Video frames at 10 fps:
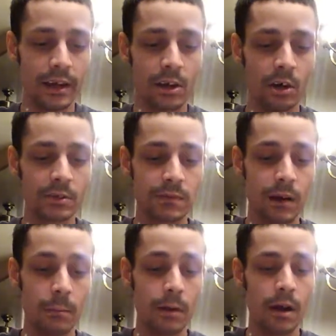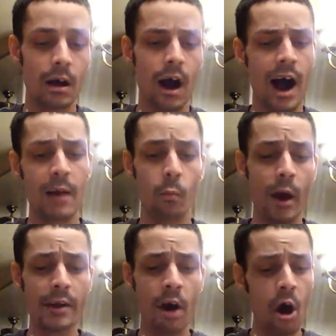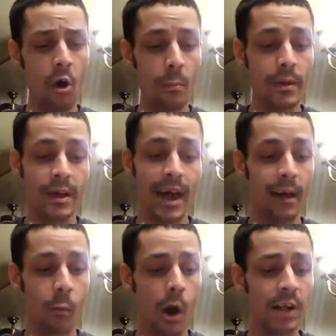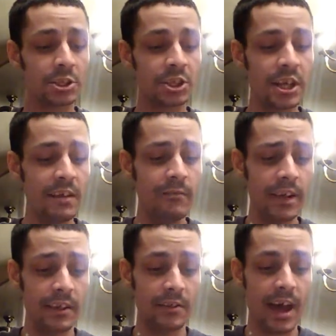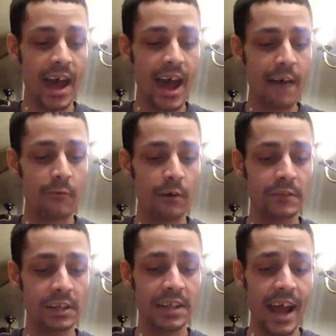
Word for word: It goes from, I went home and watched TV the half of the